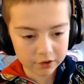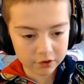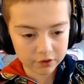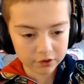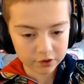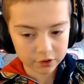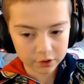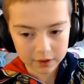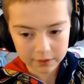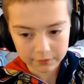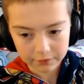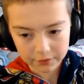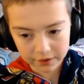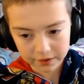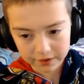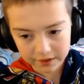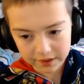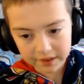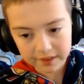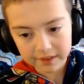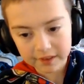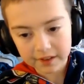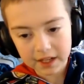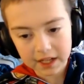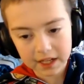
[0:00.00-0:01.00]
So every
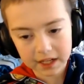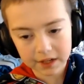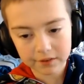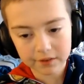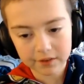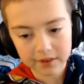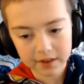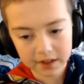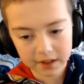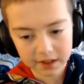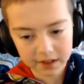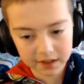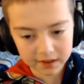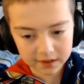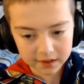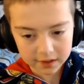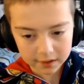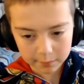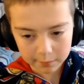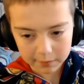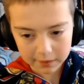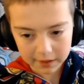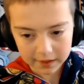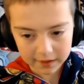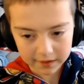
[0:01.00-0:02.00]
6.5 seconds, he
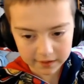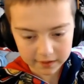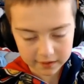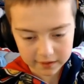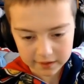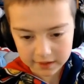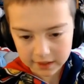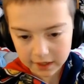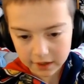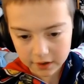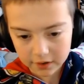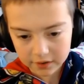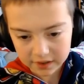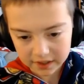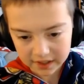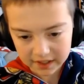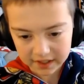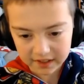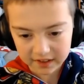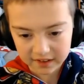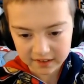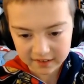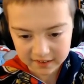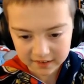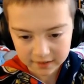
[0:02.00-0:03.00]
places down a
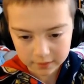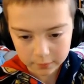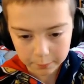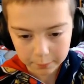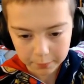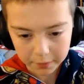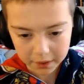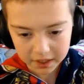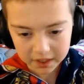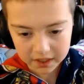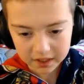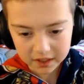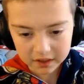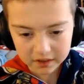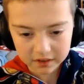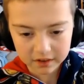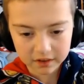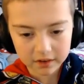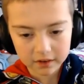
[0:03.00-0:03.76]
spike